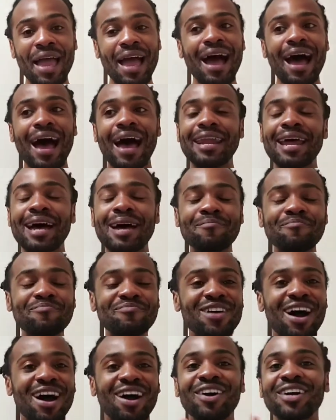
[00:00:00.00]
And I'm
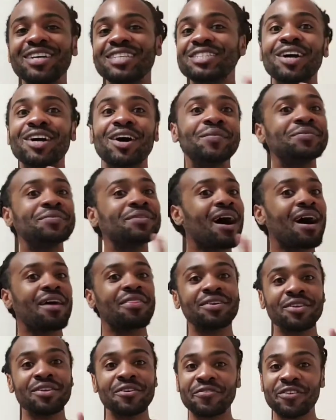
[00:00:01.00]
not going to count
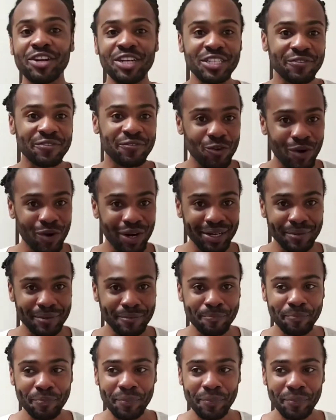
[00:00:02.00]
the first 4.